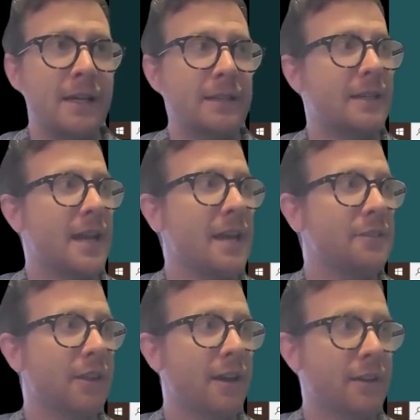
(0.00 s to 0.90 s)
The next
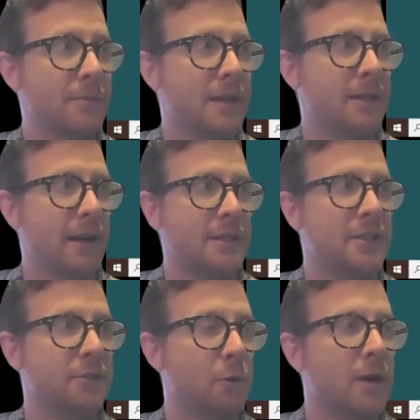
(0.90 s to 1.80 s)
document that I
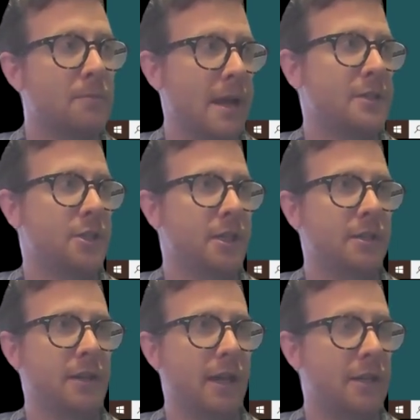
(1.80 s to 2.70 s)
just want to
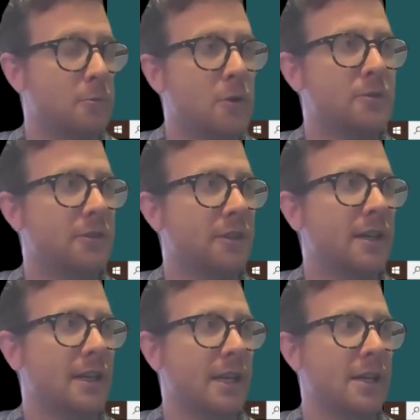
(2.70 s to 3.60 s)
mention, and you won't see
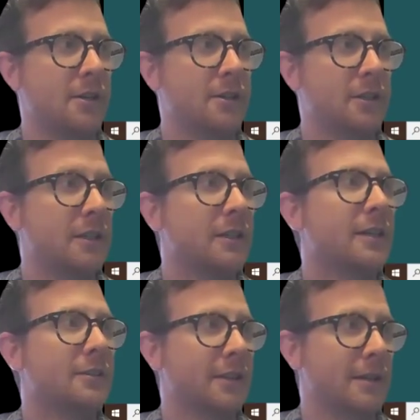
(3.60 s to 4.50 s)
it here
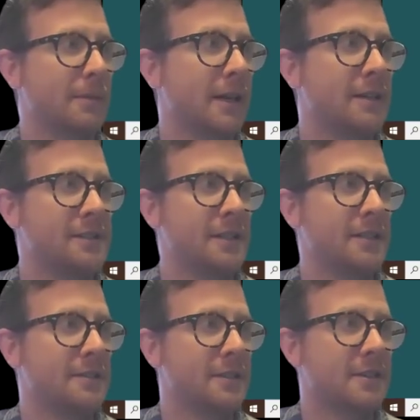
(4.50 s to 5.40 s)
clearly because it
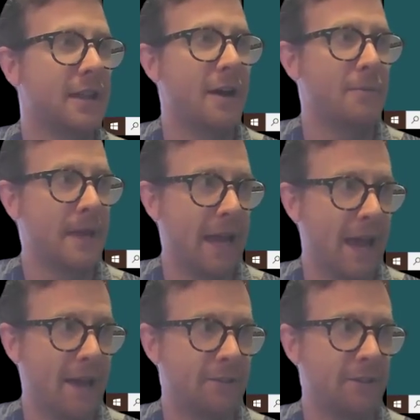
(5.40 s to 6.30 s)
doesn't allow me
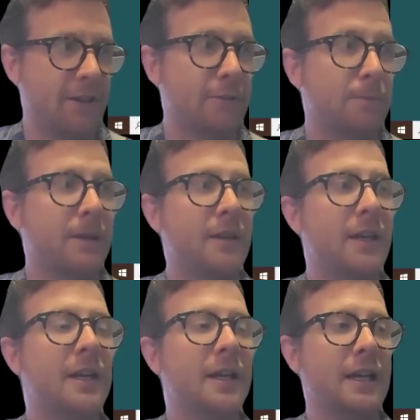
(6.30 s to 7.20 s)
access, but
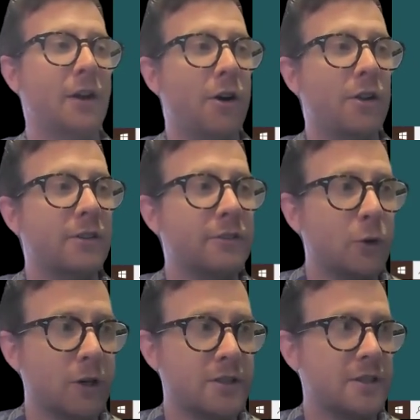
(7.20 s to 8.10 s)
in all of
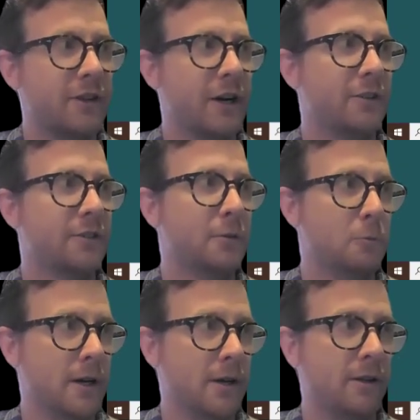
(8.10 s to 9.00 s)
your Taveras it
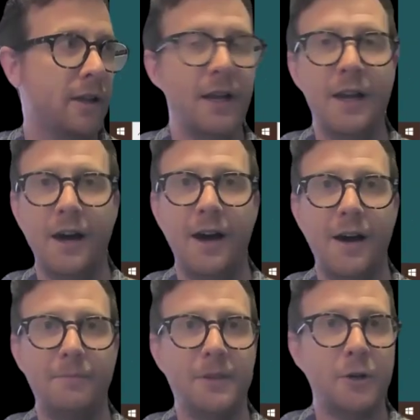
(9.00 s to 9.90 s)
will.
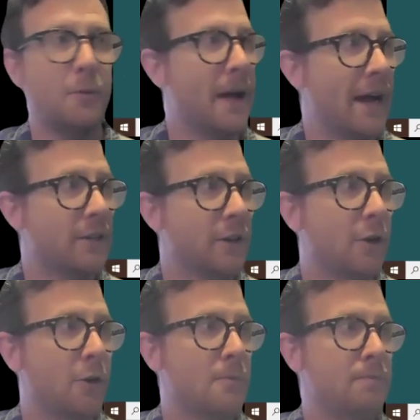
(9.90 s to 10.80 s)
You go back to
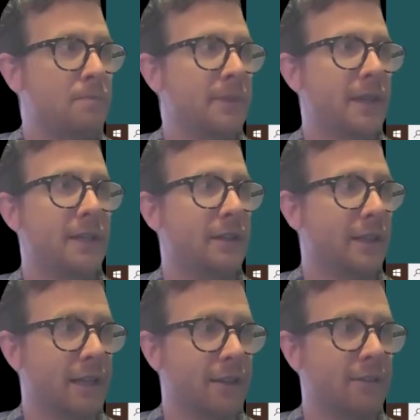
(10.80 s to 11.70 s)
home, then
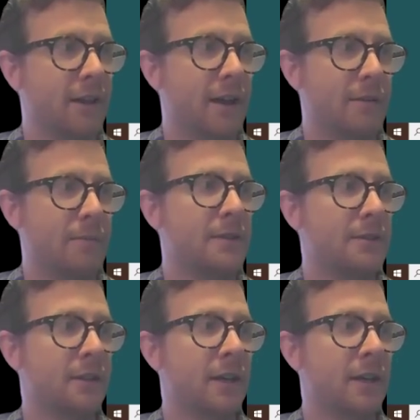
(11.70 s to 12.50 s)
click assignments.